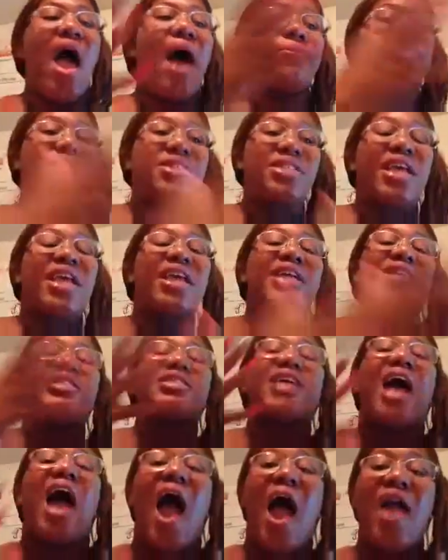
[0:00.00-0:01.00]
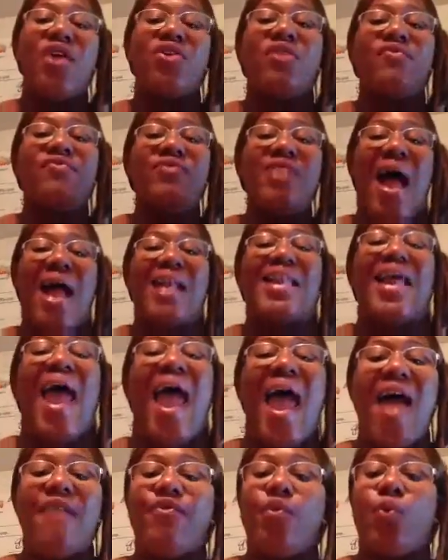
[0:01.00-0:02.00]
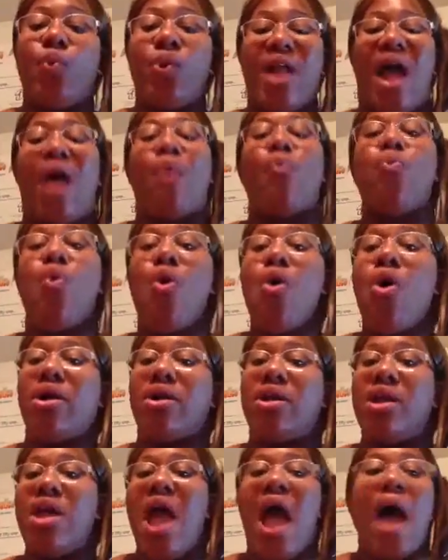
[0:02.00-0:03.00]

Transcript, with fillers: I'm sick and tired of not having what I want.